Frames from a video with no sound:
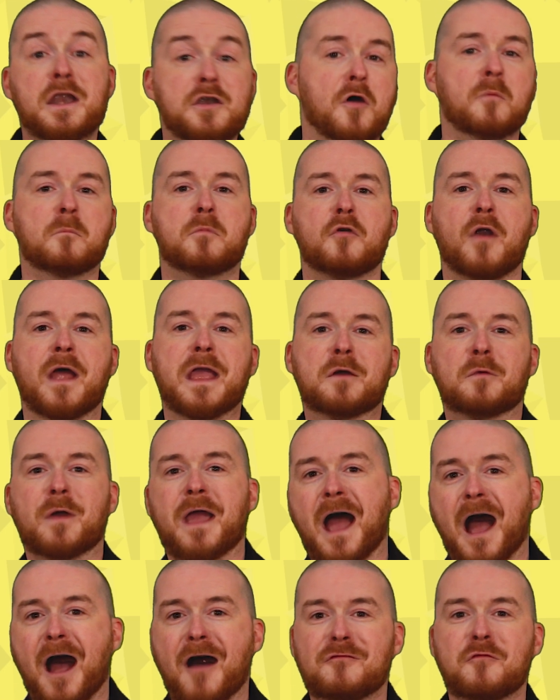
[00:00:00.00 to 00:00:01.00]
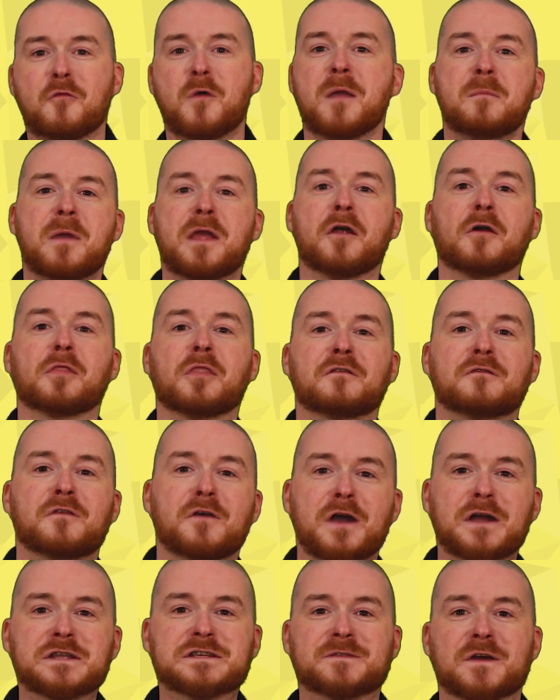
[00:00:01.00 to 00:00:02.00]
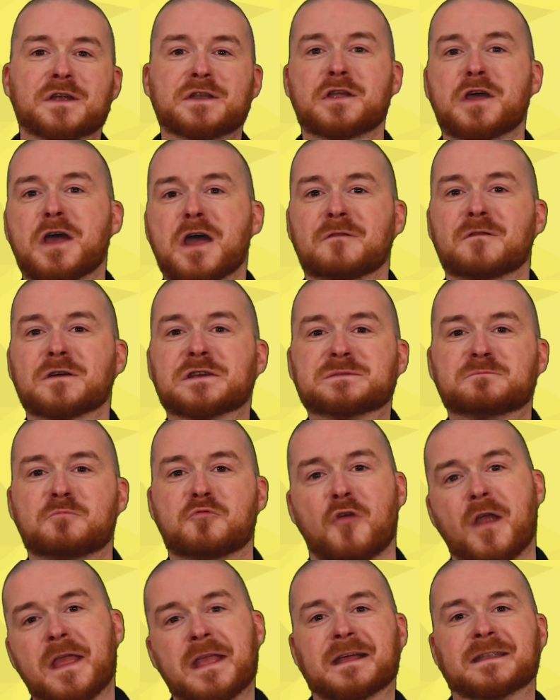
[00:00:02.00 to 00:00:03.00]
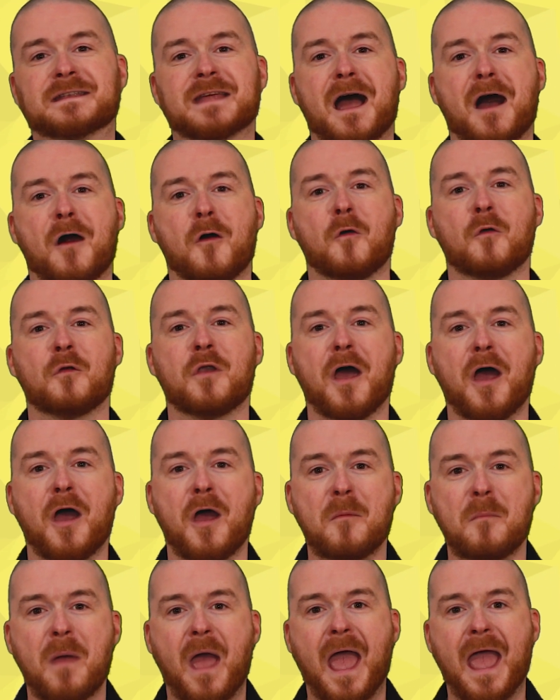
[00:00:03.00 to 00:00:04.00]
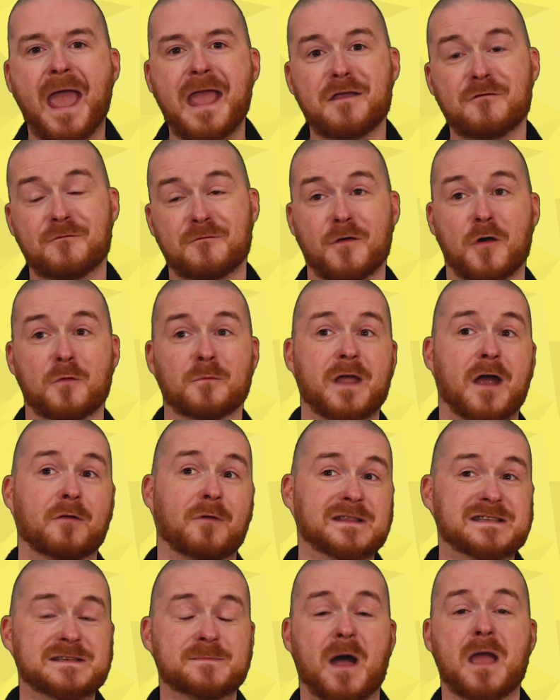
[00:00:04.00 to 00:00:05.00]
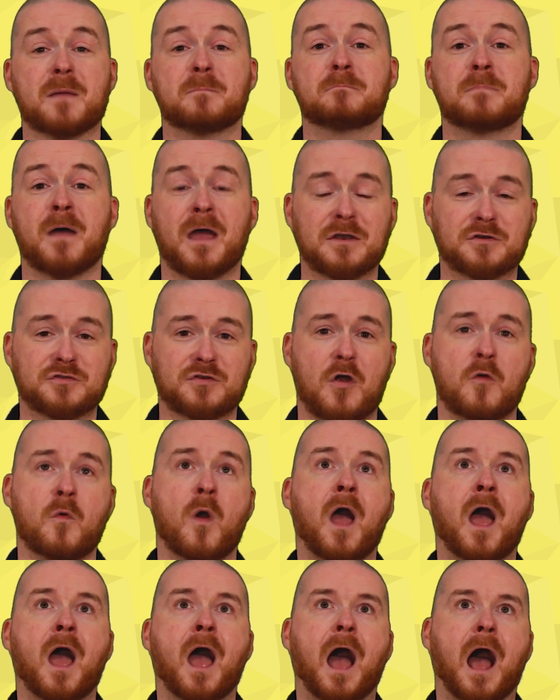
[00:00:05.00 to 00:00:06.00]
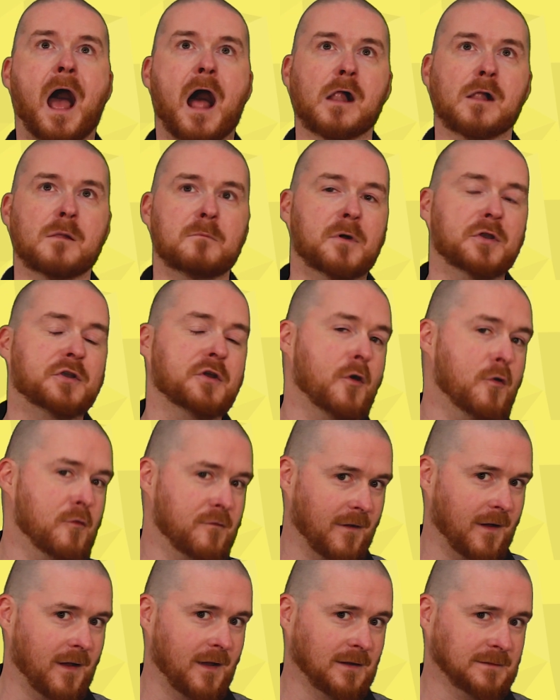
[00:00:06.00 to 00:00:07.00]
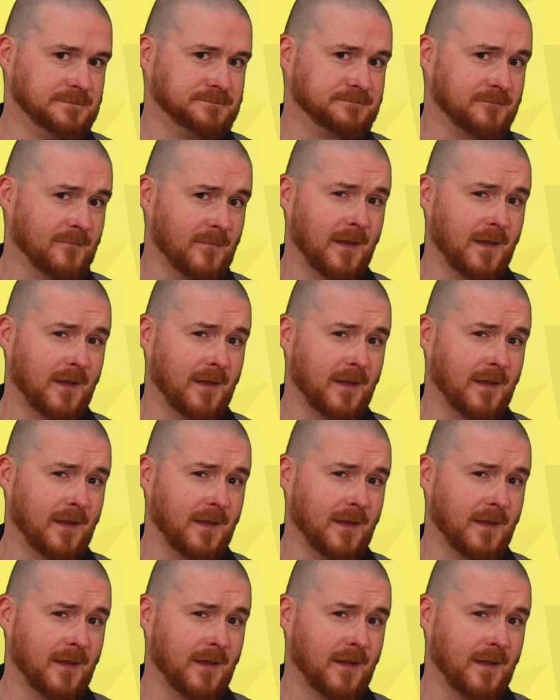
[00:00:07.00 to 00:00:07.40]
In number 8 we have Women on the Verge of a Nervous Breakdown, a film directed by Pedro Almodovar.